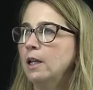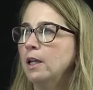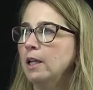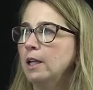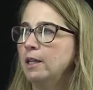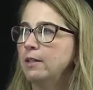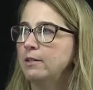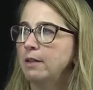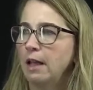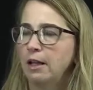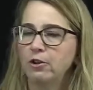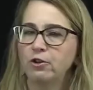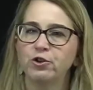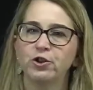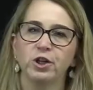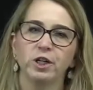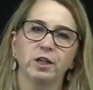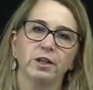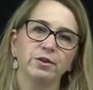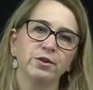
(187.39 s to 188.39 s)
Its
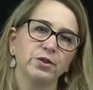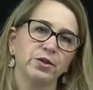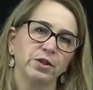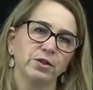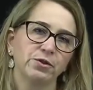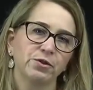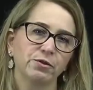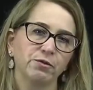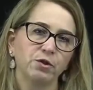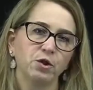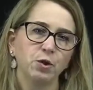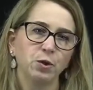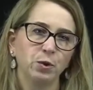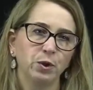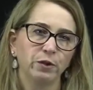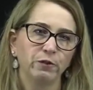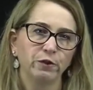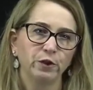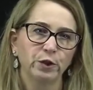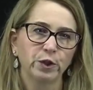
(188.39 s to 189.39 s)
energy consists of two
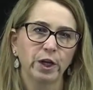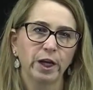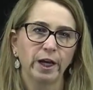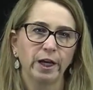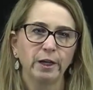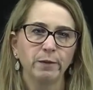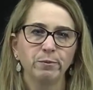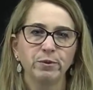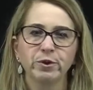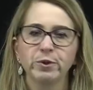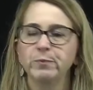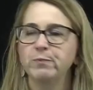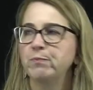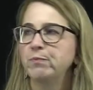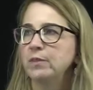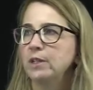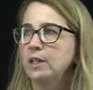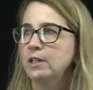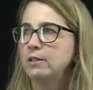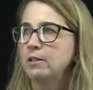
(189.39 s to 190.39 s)
different types.
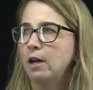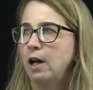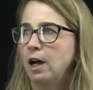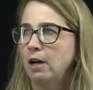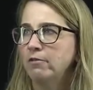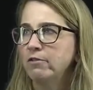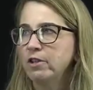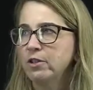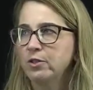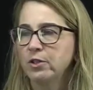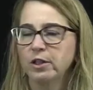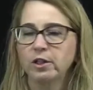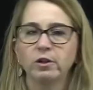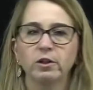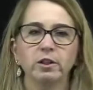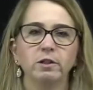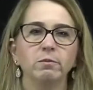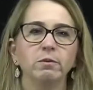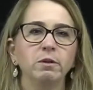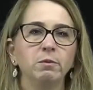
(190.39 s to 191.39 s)
It's obviously
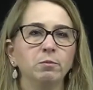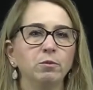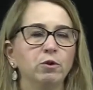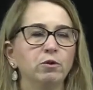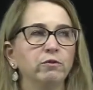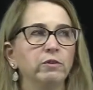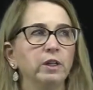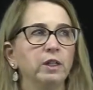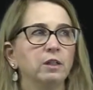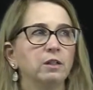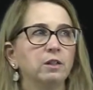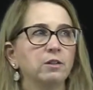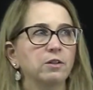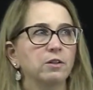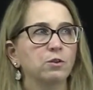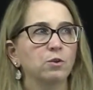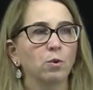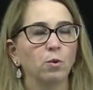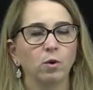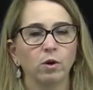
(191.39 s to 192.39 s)
going to be moving because
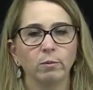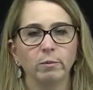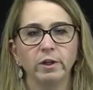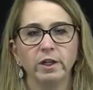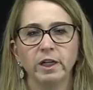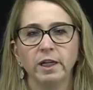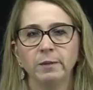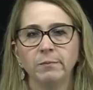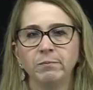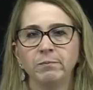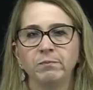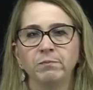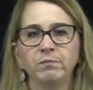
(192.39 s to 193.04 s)
it's orbiting,